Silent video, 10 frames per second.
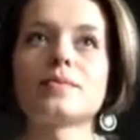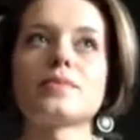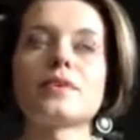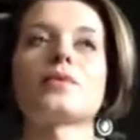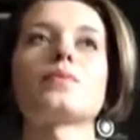
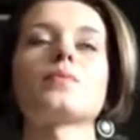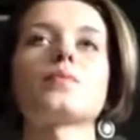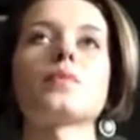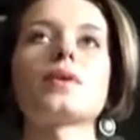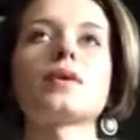
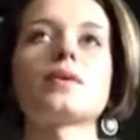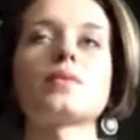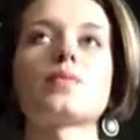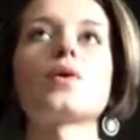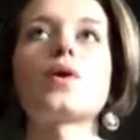
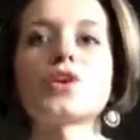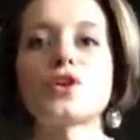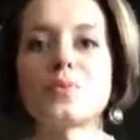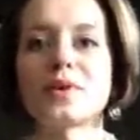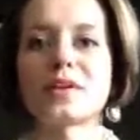we're all
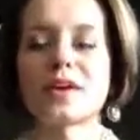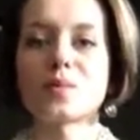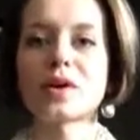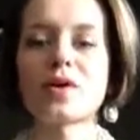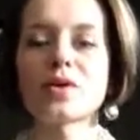human and
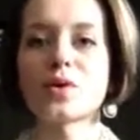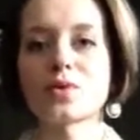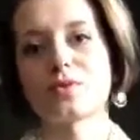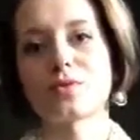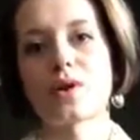we all go
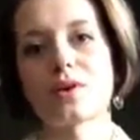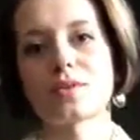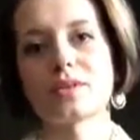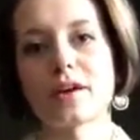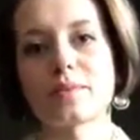through
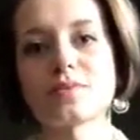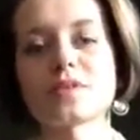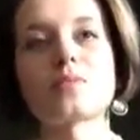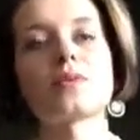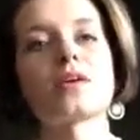hard times
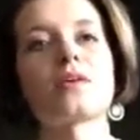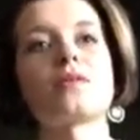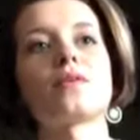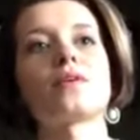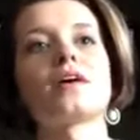and we
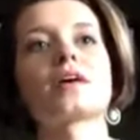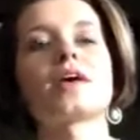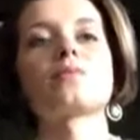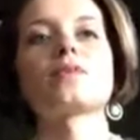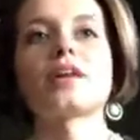all
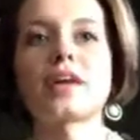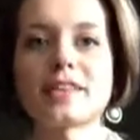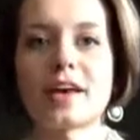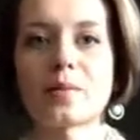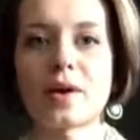can relate in
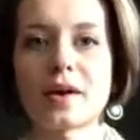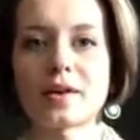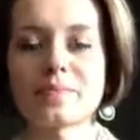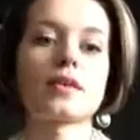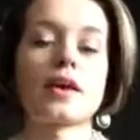that way.
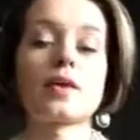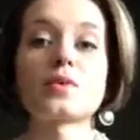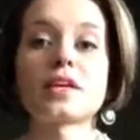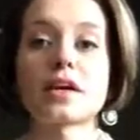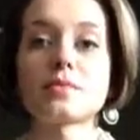And
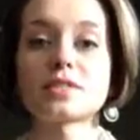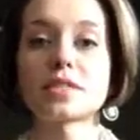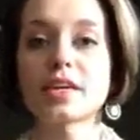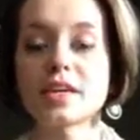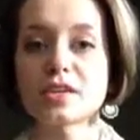when it comes to
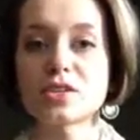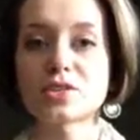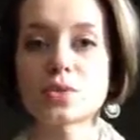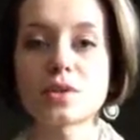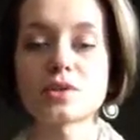eating
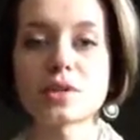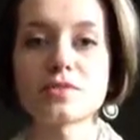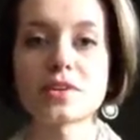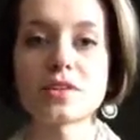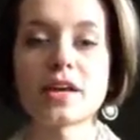disorders, I
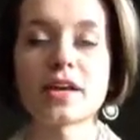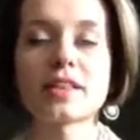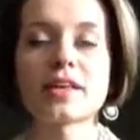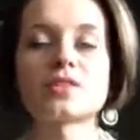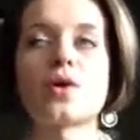feel like
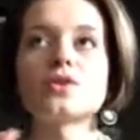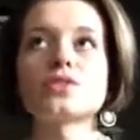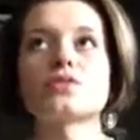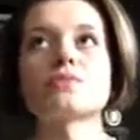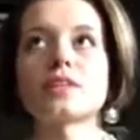that's
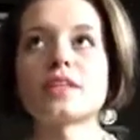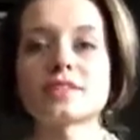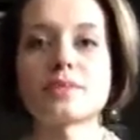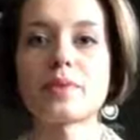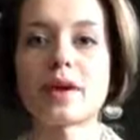also something that's
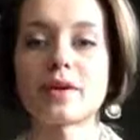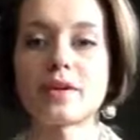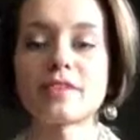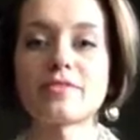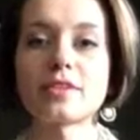compared.
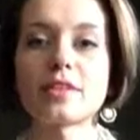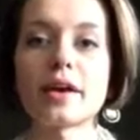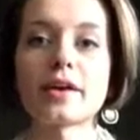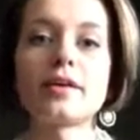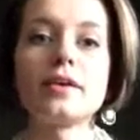I feel
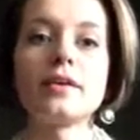like,